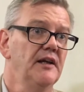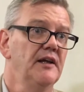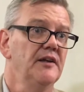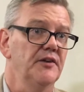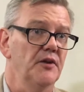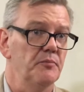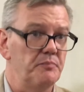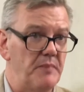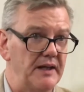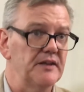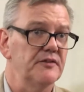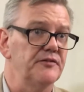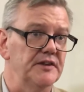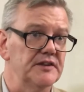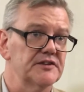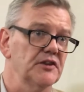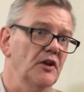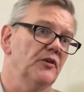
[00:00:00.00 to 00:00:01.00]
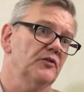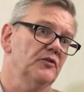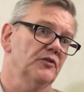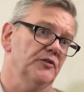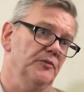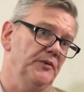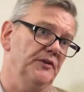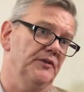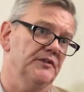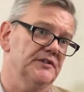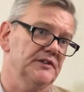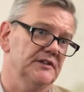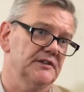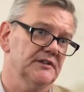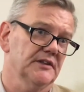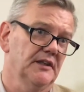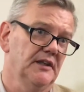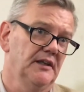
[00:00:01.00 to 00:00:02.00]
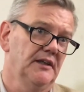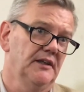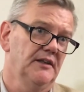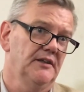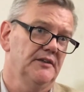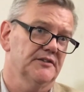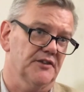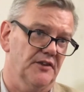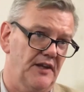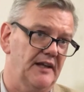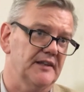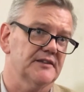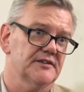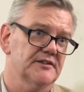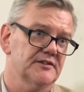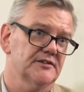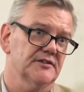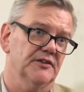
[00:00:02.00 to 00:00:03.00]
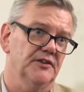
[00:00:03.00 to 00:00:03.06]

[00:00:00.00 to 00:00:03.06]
that benefits local communities? So that's